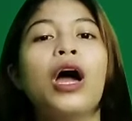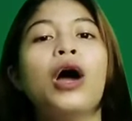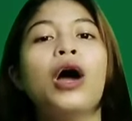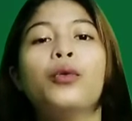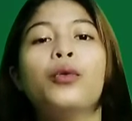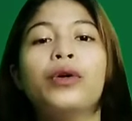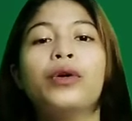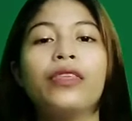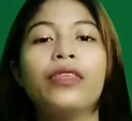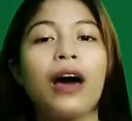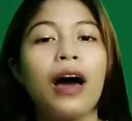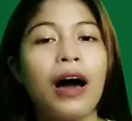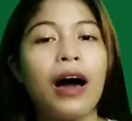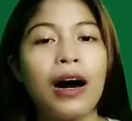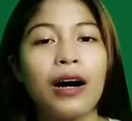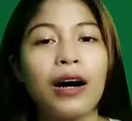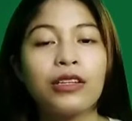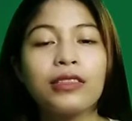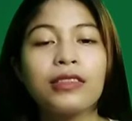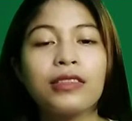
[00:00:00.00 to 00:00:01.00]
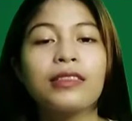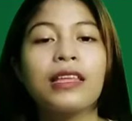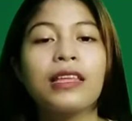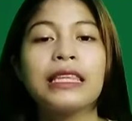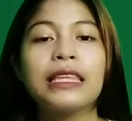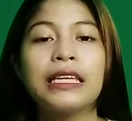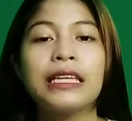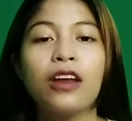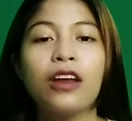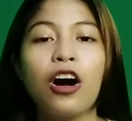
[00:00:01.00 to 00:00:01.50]
without the
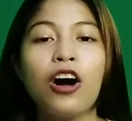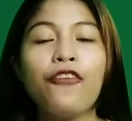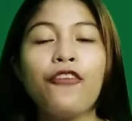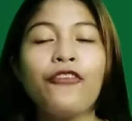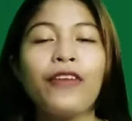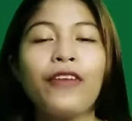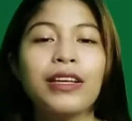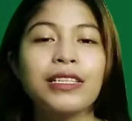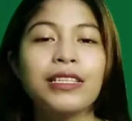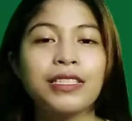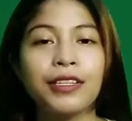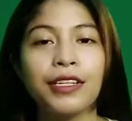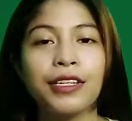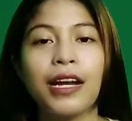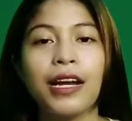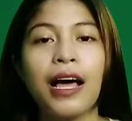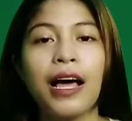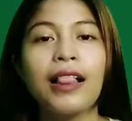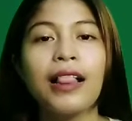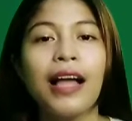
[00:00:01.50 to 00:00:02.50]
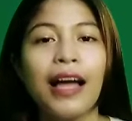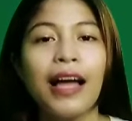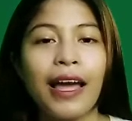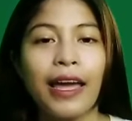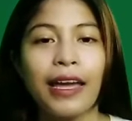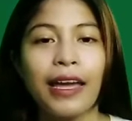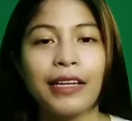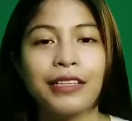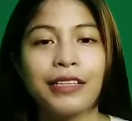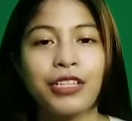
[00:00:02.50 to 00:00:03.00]
need of external
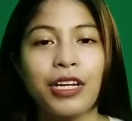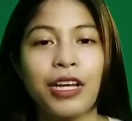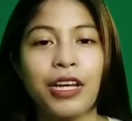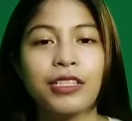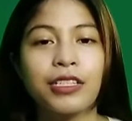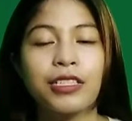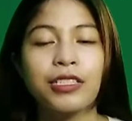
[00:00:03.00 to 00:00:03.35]
agents.